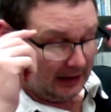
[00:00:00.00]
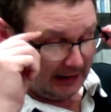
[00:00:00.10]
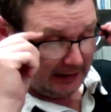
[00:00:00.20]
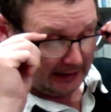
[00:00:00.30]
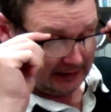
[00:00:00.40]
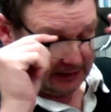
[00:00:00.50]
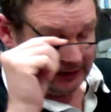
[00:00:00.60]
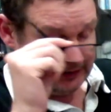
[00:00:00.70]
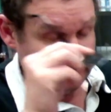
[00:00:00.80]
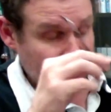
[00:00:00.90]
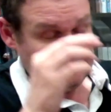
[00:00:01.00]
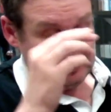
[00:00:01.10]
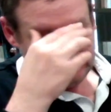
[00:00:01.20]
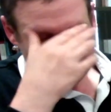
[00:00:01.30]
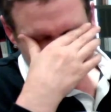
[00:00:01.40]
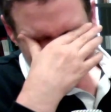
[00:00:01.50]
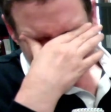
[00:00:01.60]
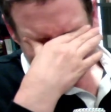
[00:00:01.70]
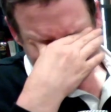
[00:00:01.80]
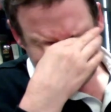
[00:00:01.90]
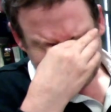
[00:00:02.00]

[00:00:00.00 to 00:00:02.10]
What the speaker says: and they